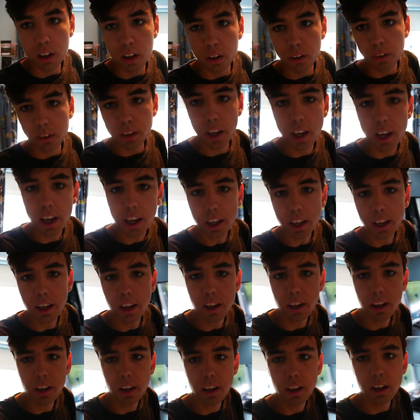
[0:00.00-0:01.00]
Okay,
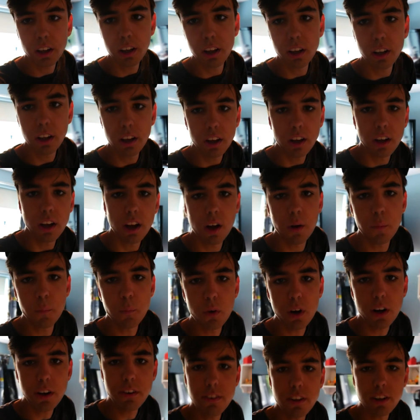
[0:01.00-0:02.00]
I'm
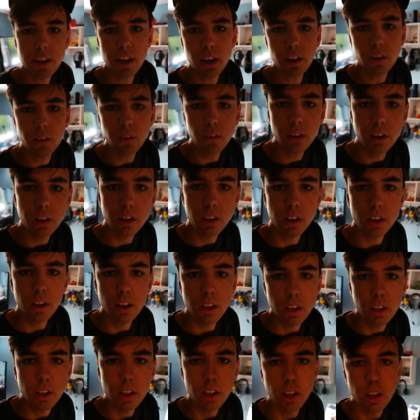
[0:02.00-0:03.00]
ready now.
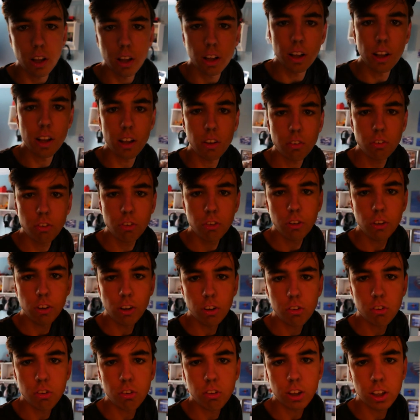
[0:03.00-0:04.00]
Let's do
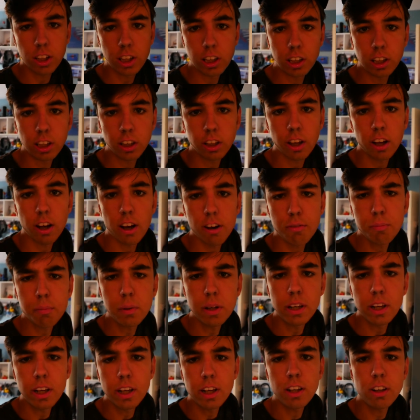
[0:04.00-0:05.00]
this thing I've
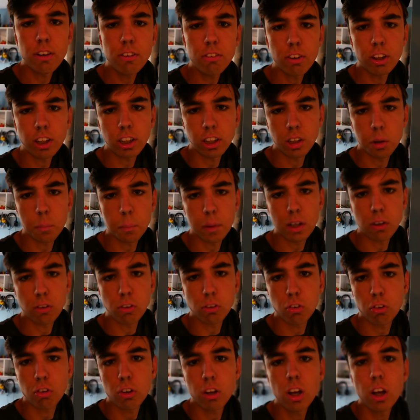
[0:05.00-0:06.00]
been hinting
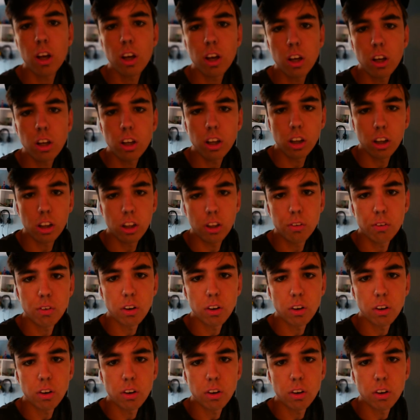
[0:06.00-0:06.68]
about earlier